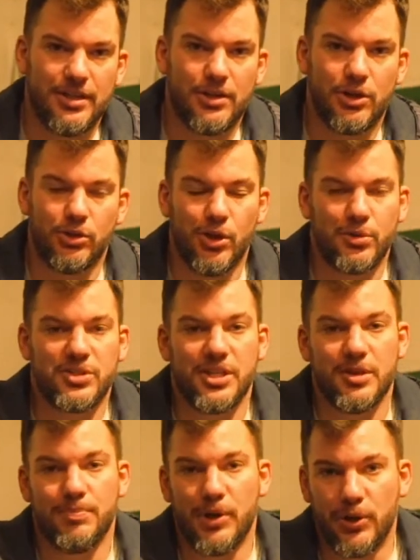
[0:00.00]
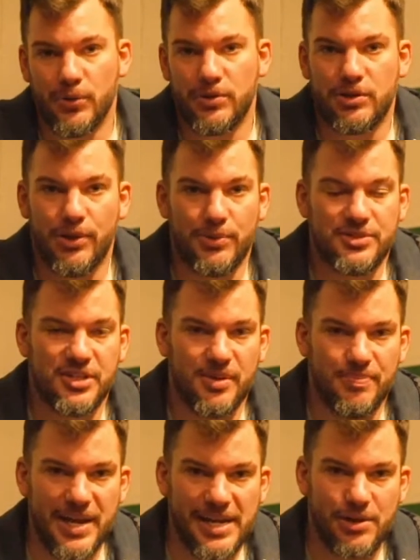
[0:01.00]
close to the boat, close to the
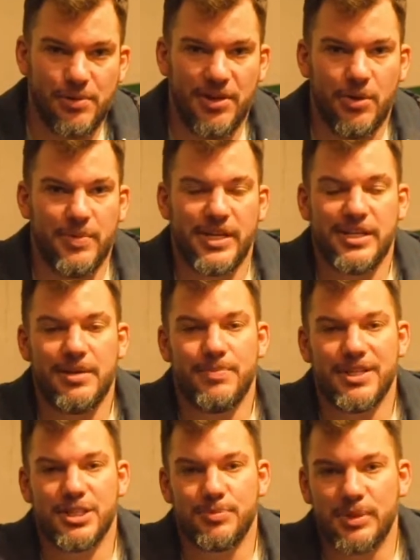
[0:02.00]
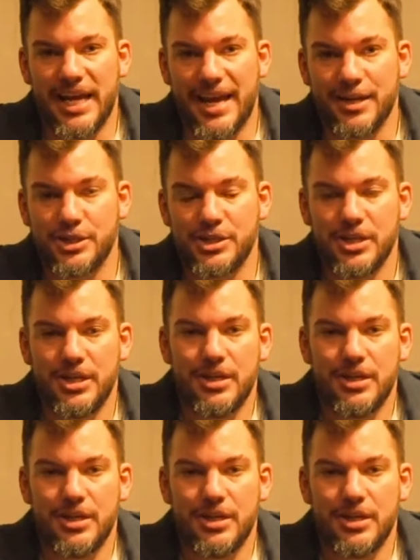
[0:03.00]
bank without making a big splash.